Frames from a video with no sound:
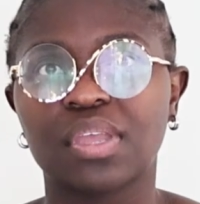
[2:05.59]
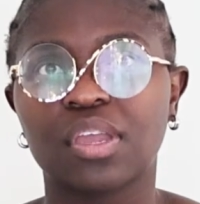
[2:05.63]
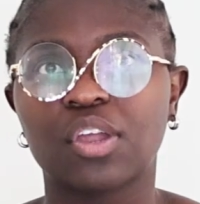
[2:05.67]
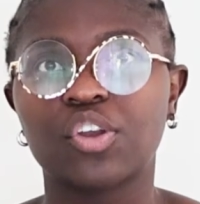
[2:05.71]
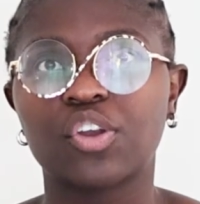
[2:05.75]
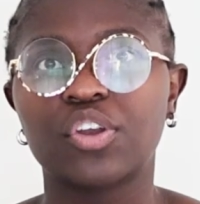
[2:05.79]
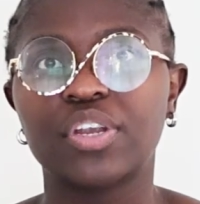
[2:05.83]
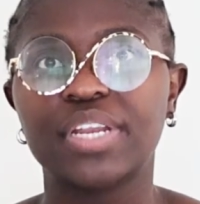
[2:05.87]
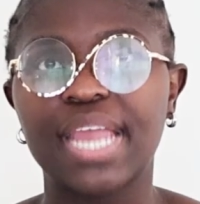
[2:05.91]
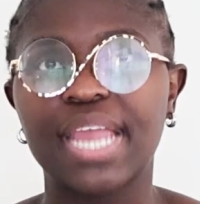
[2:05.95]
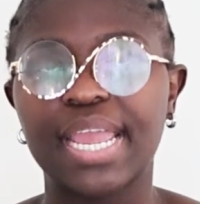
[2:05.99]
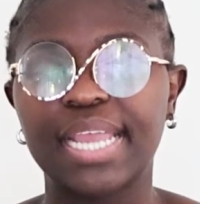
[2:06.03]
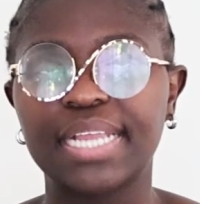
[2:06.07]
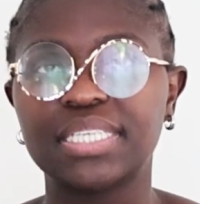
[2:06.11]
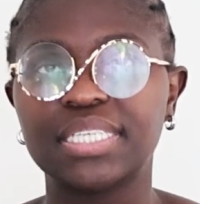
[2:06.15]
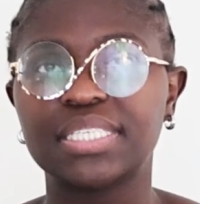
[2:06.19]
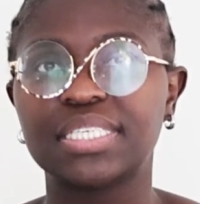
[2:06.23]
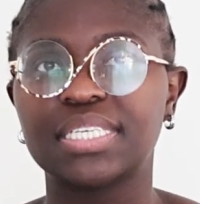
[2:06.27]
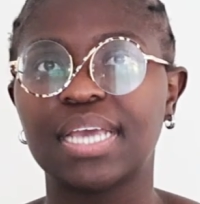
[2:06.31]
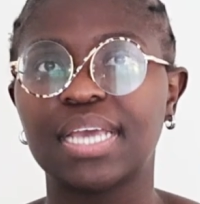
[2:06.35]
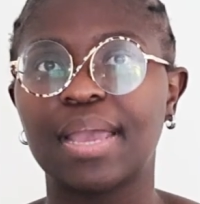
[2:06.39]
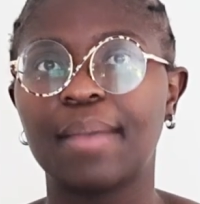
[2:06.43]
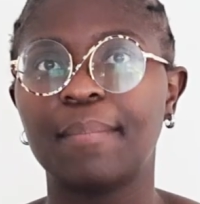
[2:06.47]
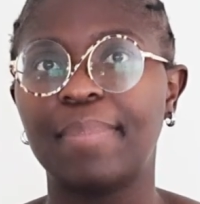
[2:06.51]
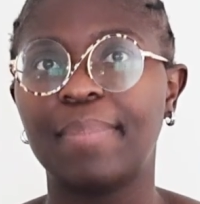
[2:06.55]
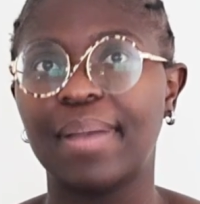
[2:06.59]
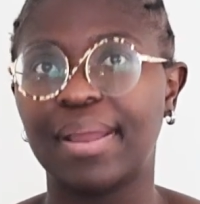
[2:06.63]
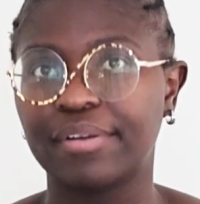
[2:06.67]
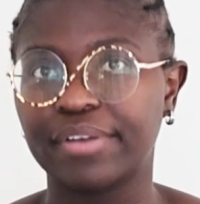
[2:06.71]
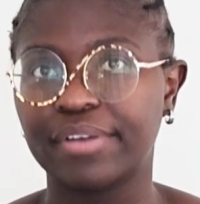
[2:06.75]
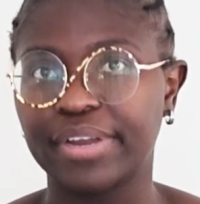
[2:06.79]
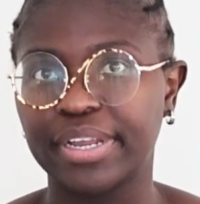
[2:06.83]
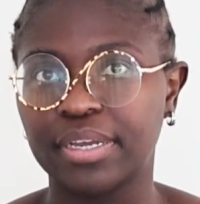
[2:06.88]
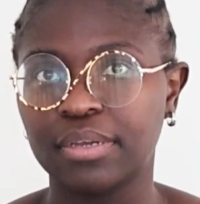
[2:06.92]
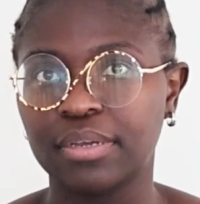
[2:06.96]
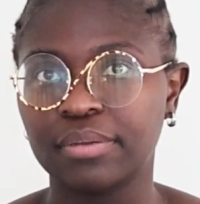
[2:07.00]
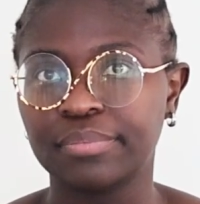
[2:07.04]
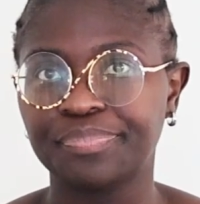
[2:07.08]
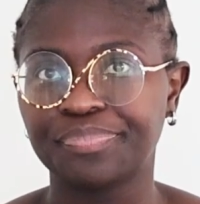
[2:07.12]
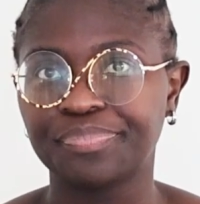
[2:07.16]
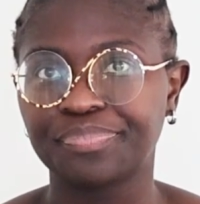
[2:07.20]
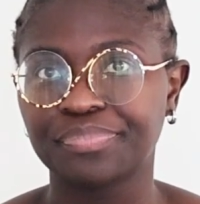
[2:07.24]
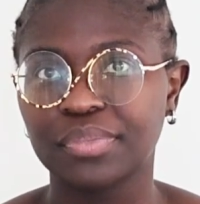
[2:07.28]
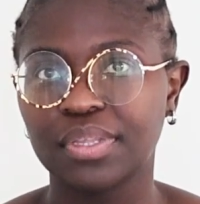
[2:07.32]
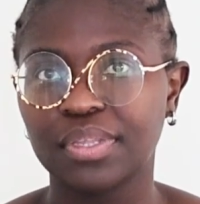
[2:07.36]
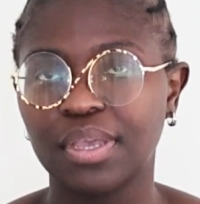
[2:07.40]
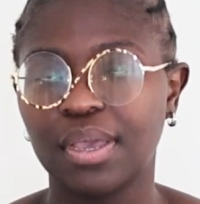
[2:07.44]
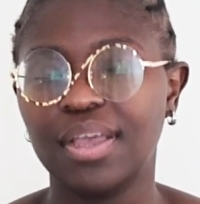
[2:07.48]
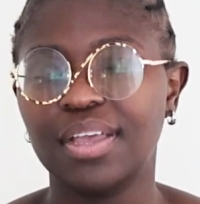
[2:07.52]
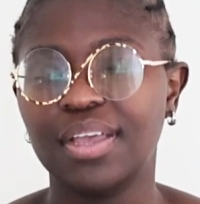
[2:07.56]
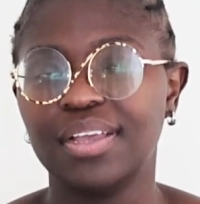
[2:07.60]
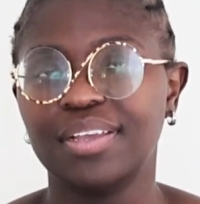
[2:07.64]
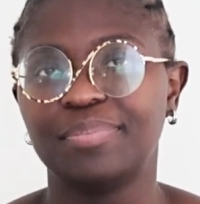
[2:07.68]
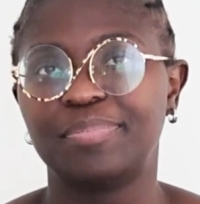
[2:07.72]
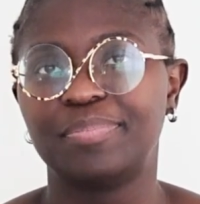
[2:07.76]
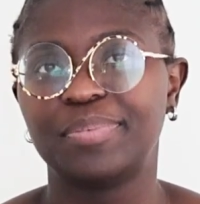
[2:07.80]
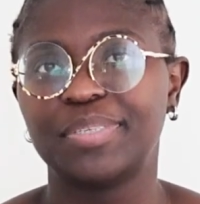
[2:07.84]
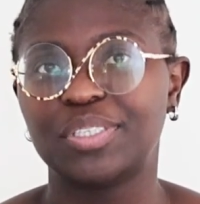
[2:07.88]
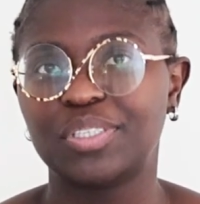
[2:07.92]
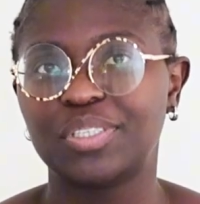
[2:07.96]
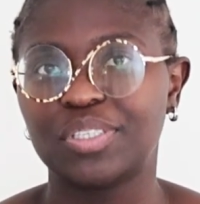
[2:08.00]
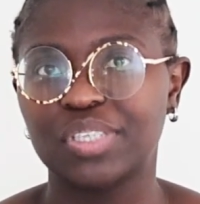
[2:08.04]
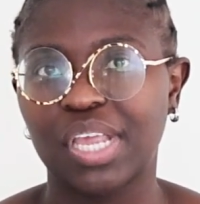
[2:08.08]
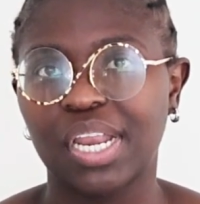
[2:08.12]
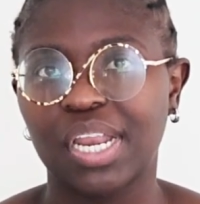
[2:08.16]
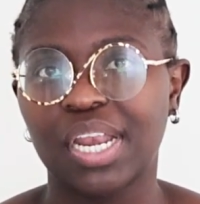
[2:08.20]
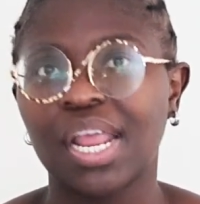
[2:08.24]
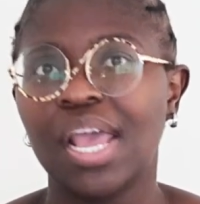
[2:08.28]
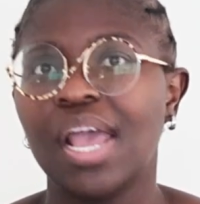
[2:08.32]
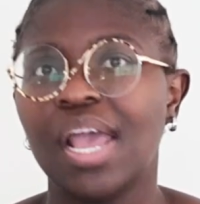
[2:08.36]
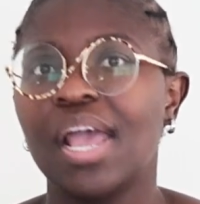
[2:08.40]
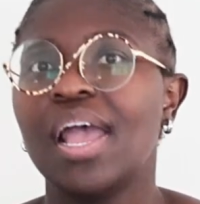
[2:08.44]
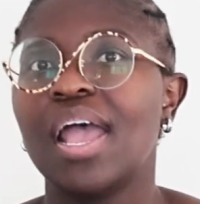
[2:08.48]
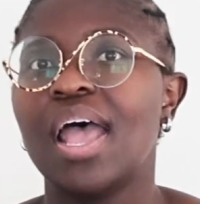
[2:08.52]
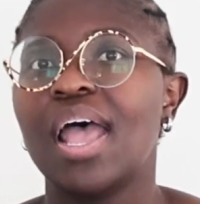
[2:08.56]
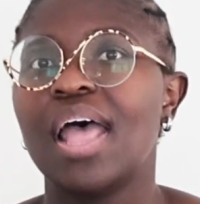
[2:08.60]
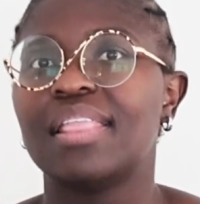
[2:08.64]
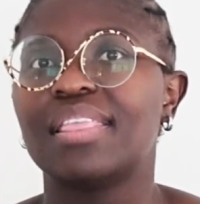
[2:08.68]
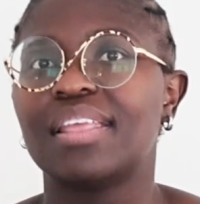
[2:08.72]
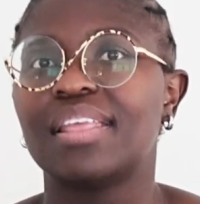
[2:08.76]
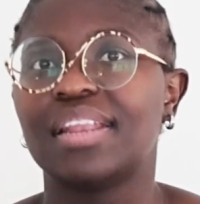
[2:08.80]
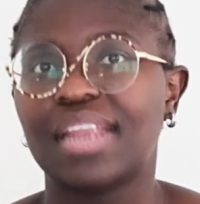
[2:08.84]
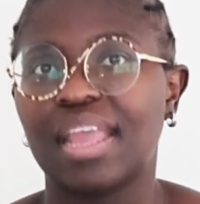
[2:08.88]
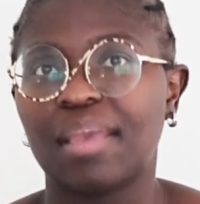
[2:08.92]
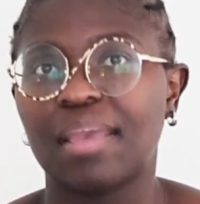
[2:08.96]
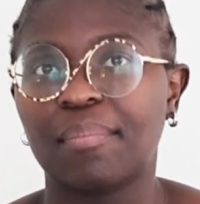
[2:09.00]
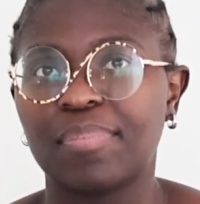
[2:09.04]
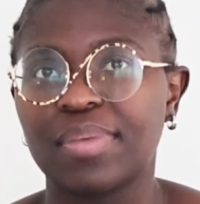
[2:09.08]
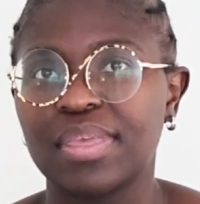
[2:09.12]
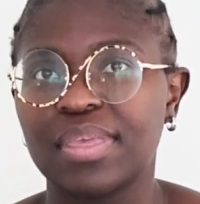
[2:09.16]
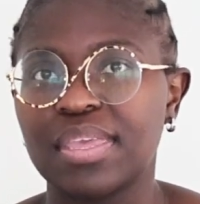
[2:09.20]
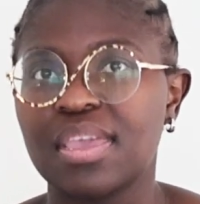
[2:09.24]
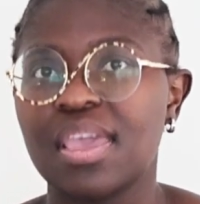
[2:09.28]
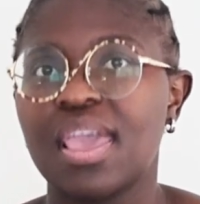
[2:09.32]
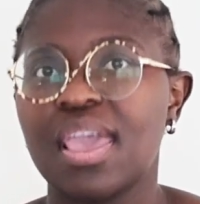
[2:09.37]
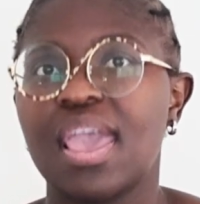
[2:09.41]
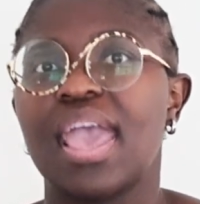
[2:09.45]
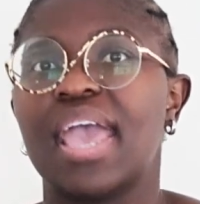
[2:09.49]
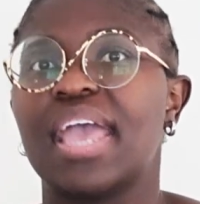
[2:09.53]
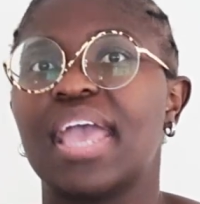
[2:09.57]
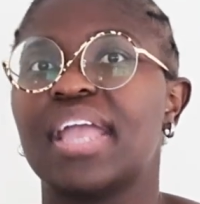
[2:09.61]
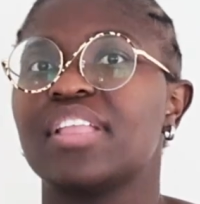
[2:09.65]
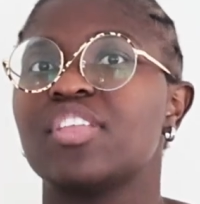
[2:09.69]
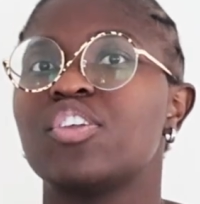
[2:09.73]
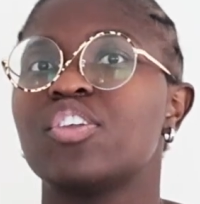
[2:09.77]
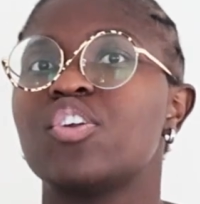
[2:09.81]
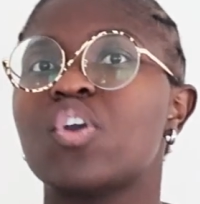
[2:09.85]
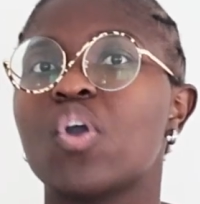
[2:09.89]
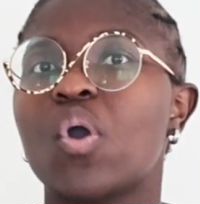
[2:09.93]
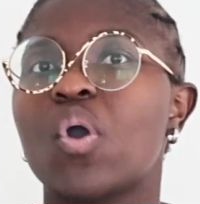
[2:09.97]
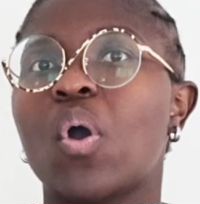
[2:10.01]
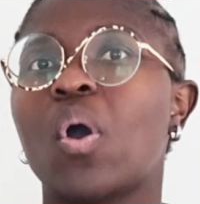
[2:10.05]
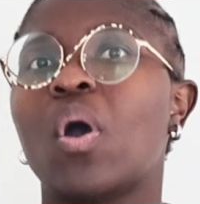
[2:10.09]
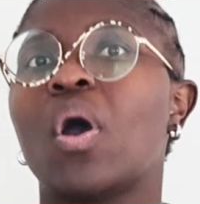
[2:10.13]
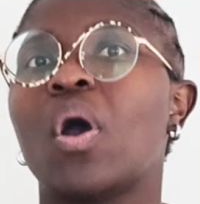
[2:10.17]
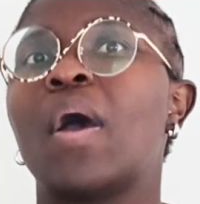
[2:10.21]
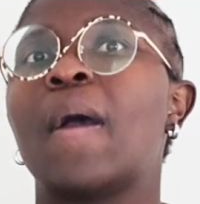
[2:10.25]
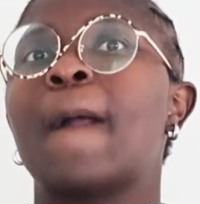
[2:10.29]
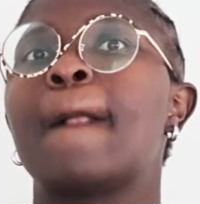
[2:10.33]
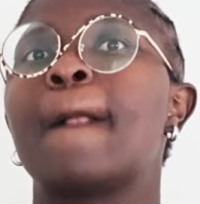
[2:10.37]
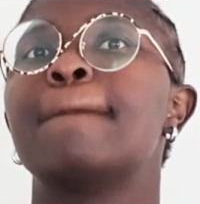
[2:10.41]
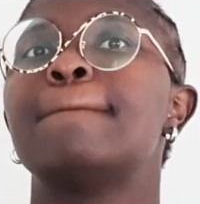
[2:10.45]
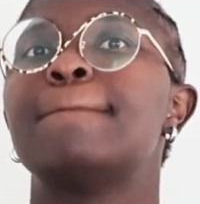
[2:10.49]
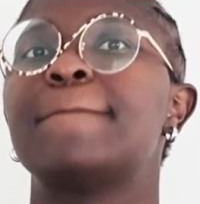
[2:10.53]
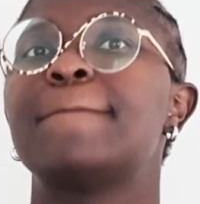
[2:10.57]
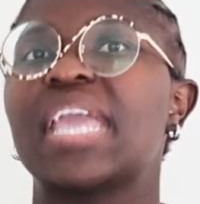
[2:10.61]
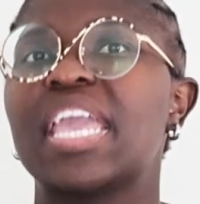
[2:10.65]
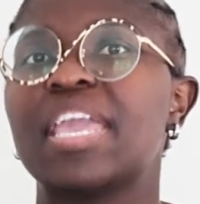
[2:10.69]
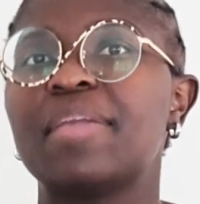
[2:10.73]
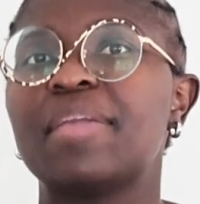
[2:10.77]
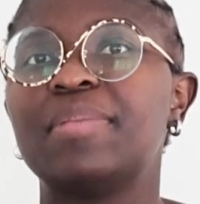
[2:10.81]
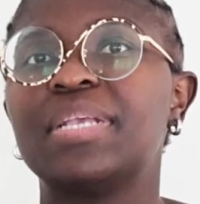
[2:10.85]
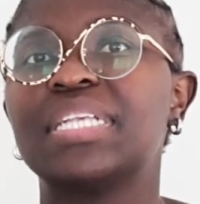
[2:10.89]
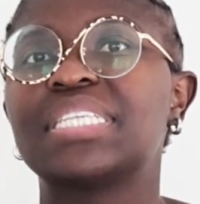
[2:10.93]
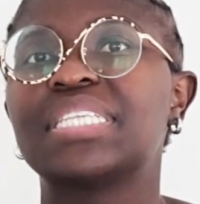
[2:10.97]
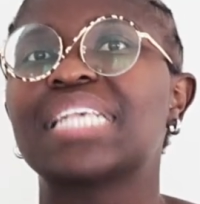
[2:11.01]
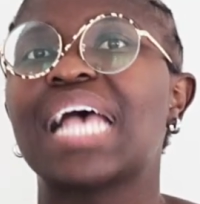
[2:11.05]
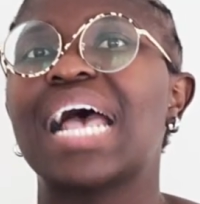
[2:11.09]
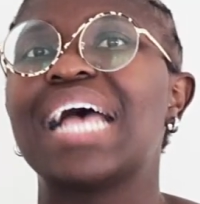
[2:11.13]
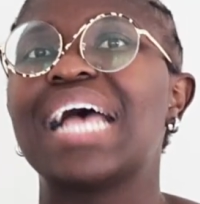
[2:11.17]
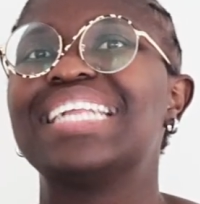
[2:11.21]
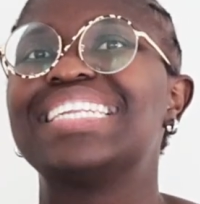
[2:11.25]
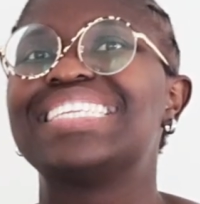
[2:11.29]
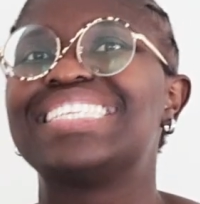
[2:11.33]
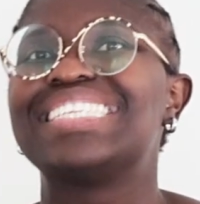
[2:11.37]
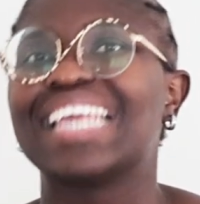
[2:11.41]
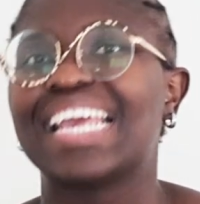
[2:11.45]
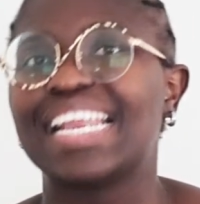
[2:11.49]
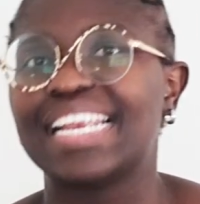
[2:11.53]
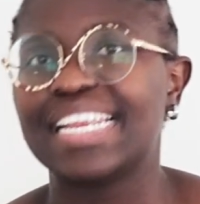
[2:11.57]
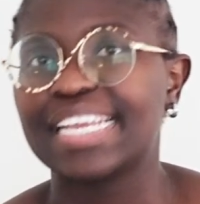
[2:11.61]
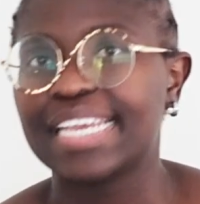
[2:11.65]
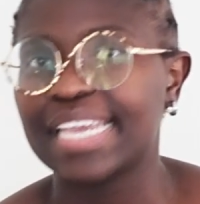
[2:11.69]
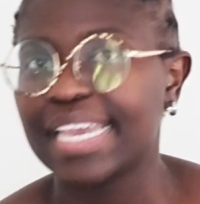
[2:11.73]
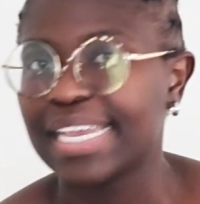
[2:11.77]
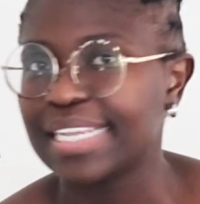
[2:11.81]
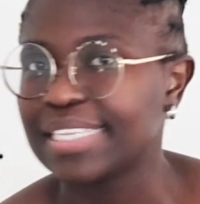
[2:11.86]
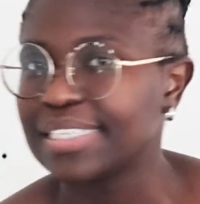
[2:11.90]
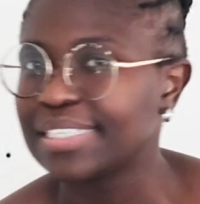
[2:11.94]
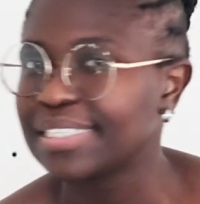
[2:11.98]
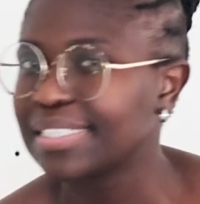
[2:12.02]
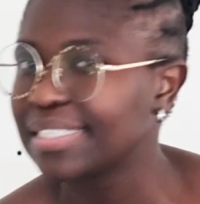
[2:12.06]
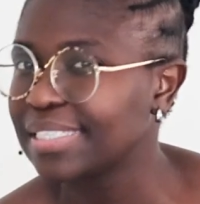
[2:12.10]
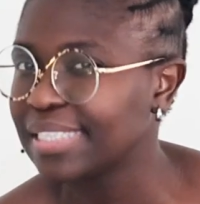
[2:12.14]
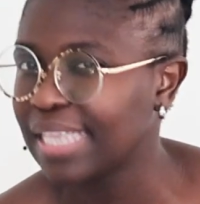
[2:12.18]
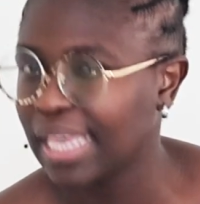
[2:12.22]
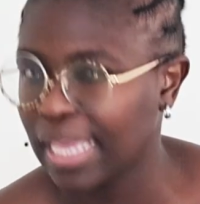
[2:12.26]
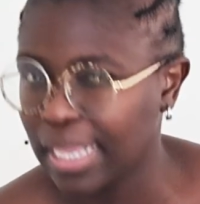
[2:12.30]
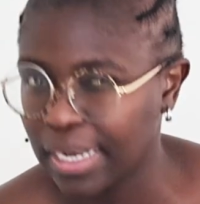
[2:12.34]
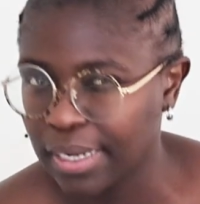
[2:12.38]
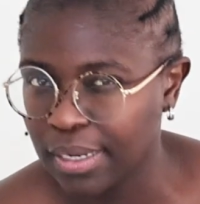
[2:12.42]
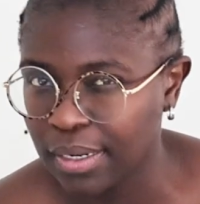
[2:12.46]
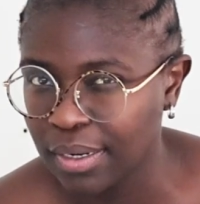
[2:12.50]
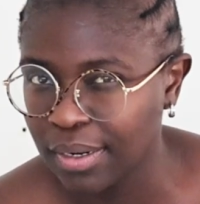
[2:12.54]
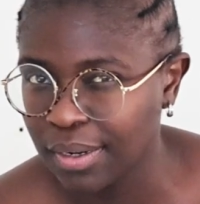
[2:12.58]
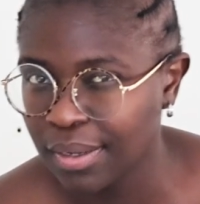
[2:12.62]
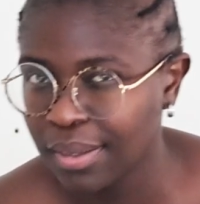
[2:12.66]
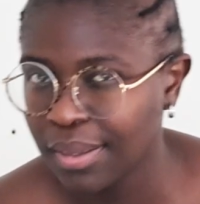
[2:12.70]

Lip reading: create a barrier between the nappy and your baby's delicate skin.